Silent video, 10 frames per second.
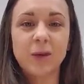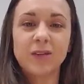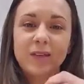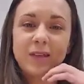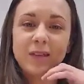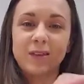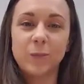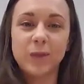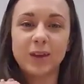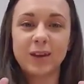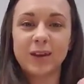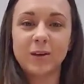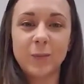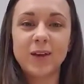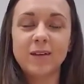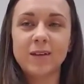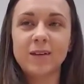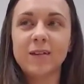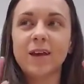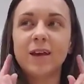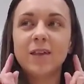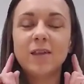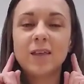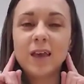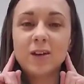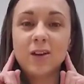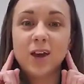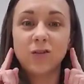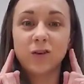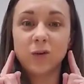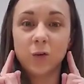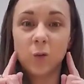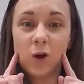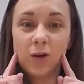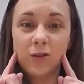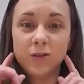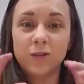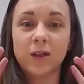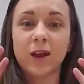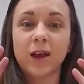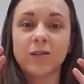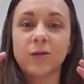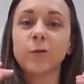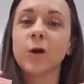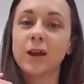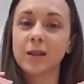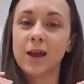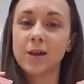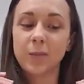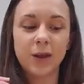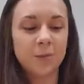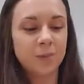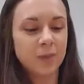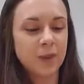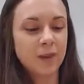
So basically they split it into pieces and then they attach it to the walls so that it has the right alignment.